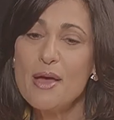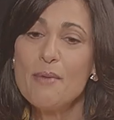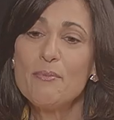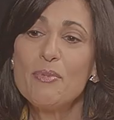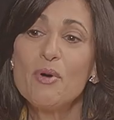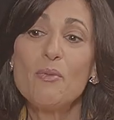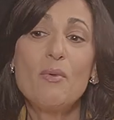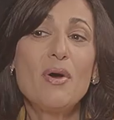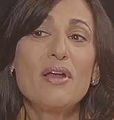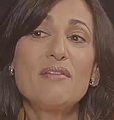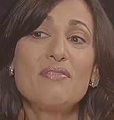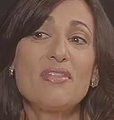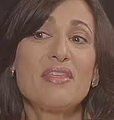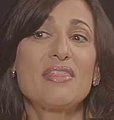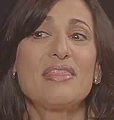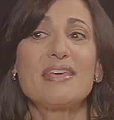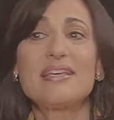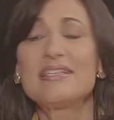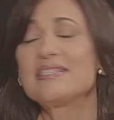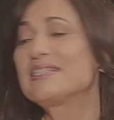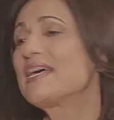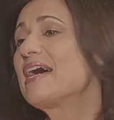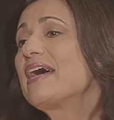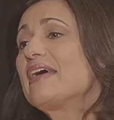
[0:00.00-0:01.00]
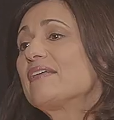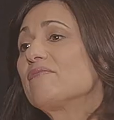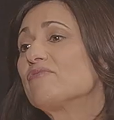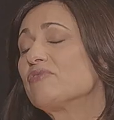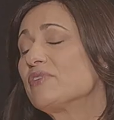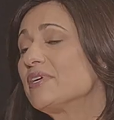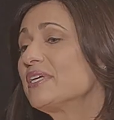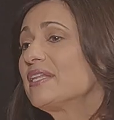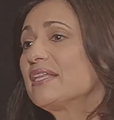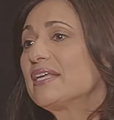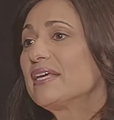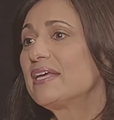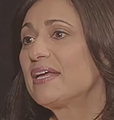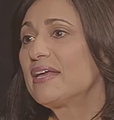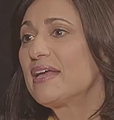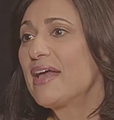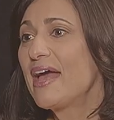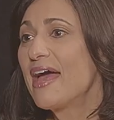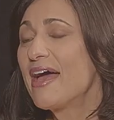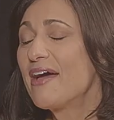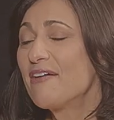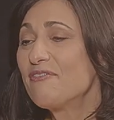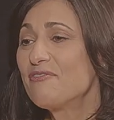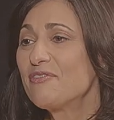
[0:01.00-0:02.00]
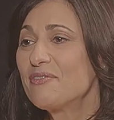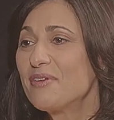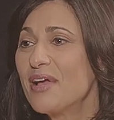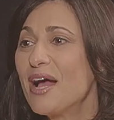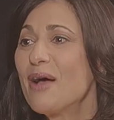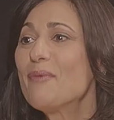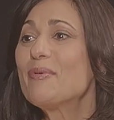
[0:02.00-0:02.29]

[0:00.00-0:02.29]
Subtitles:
But one of the things I really have